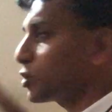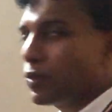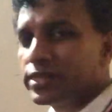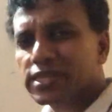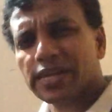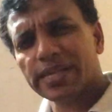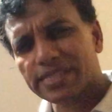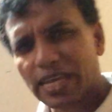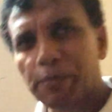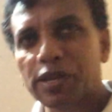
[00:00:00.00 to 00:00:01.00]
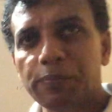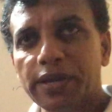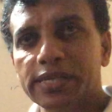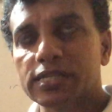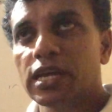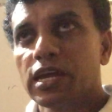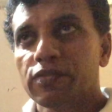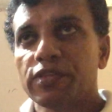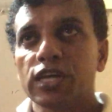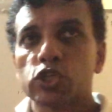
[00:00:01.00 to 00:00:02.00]
So once again, same repeats.
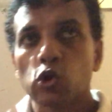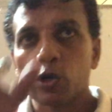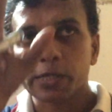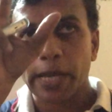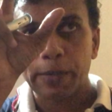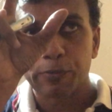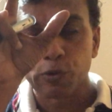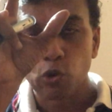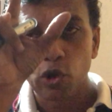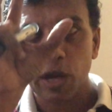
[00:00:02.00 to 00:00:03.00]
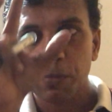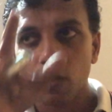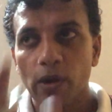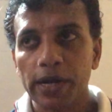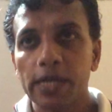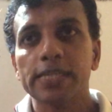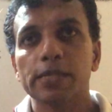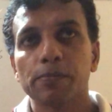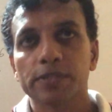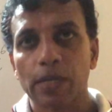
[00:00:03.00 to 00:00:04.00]
They shown type rule number 1,
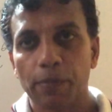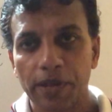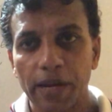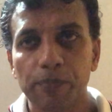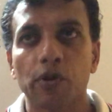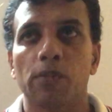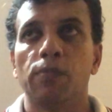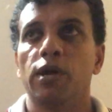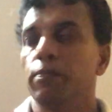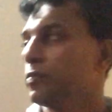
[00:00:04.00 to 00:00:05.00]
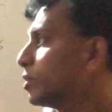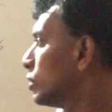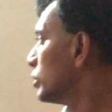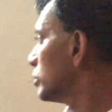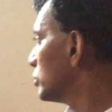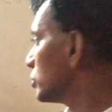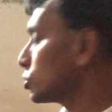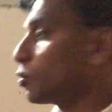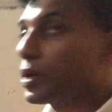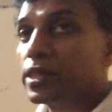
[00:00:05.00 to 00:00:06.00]
separate problem.
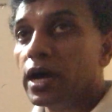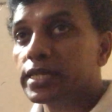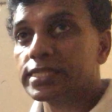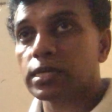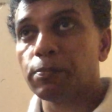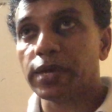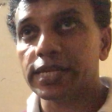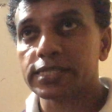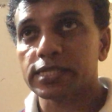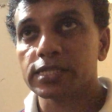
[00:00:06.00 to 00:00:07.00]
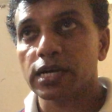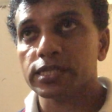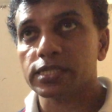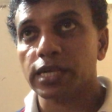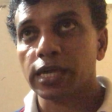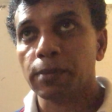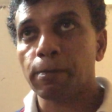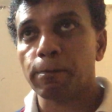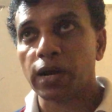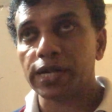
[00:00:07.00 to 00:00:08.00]
So what the answer? Bases are
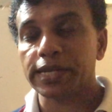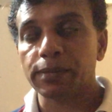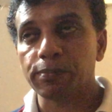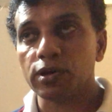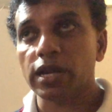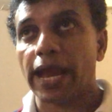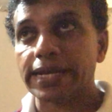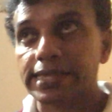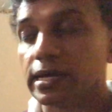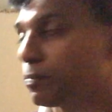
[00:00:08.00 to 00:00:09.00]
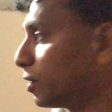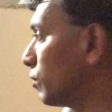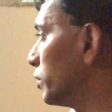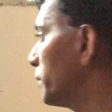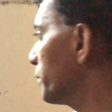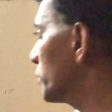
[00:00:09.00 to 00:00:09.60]
same, multiple at the power.